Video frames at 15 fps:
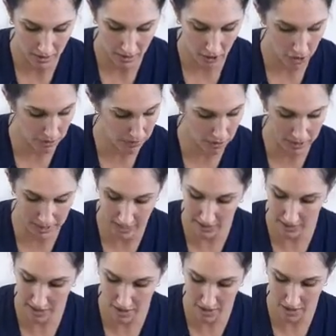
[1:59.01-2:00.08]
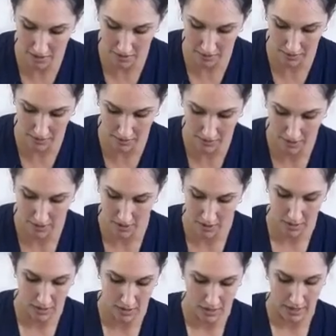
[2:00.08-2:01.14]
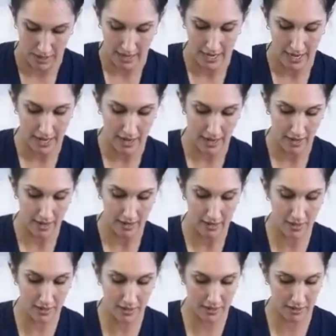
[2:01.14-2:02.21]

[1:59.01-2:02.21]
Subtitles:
Should be pretty easy to use. And